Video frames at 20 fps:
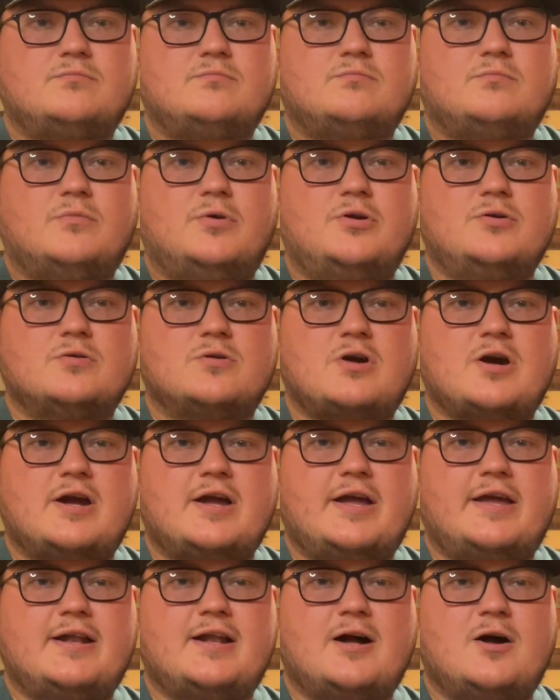we're gonna
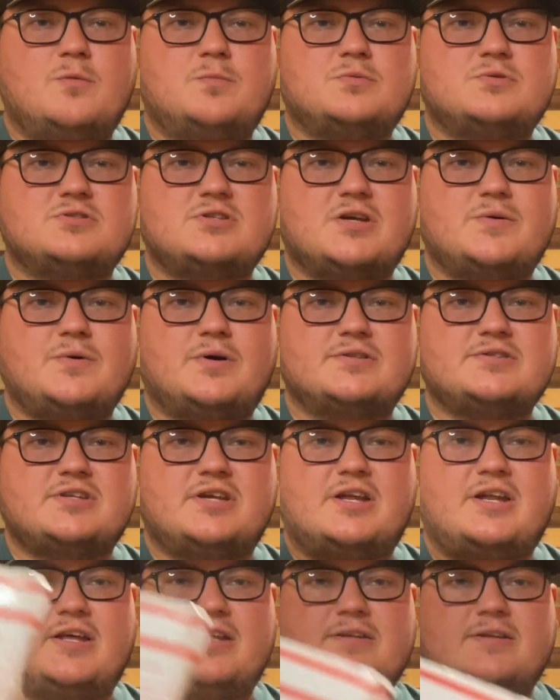crack it open, see what's
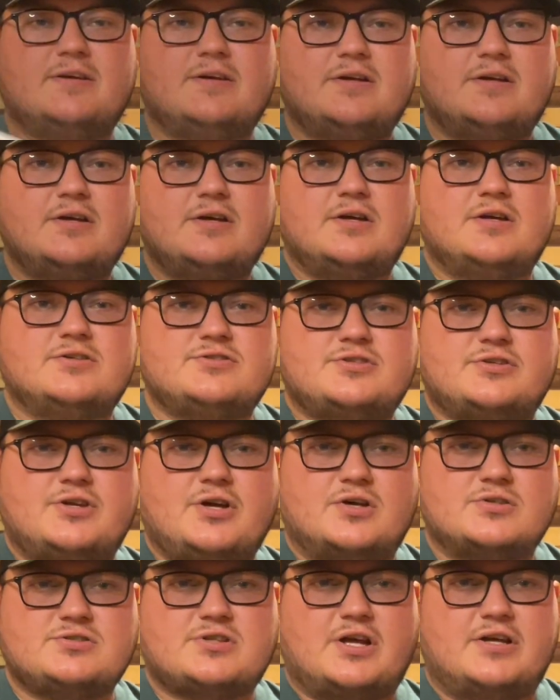in it. So
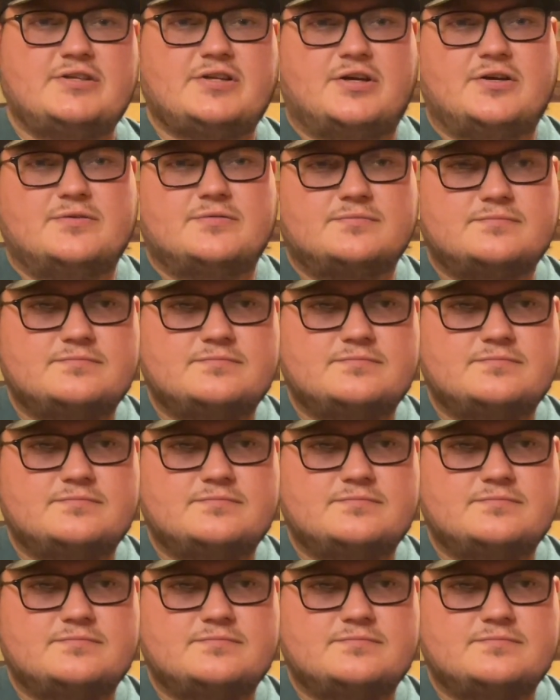y'all stay tuned.